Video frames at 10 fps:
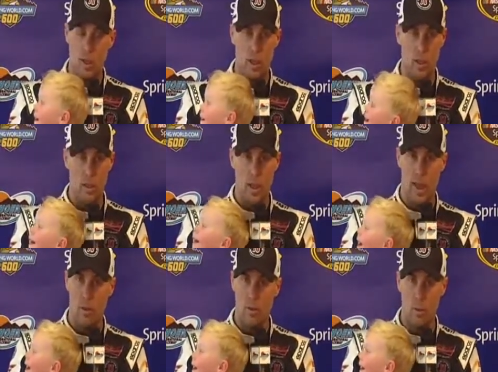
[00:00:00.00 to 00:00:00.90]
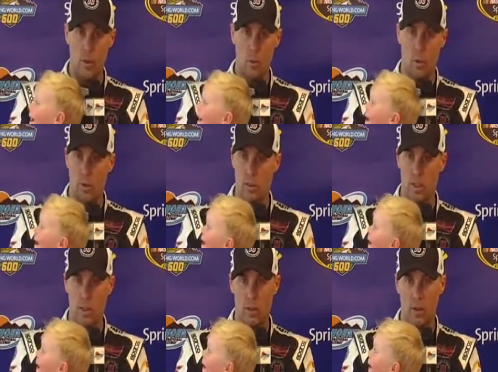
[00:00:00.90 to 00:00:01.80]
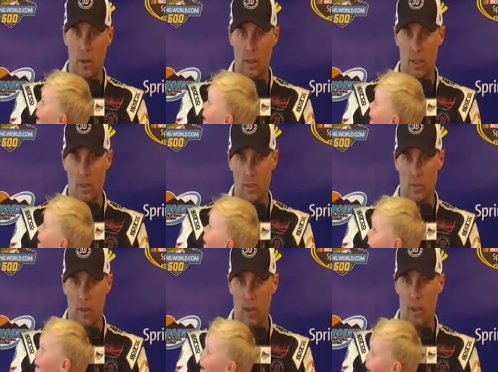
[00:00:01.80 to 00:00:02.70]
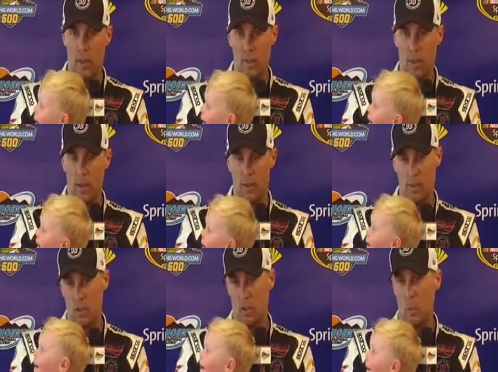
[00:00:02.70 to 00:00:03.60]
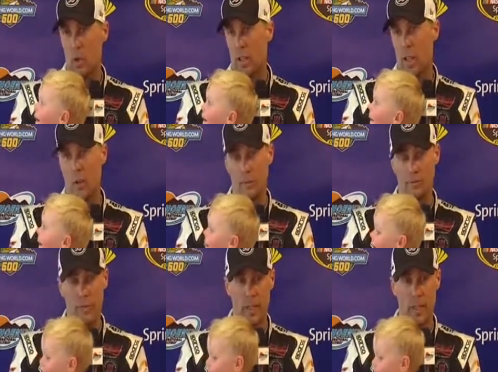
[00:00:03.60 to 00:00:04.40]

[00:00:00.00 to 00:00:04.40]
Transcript: and how everybody works together, and just finding that balance has just worked out.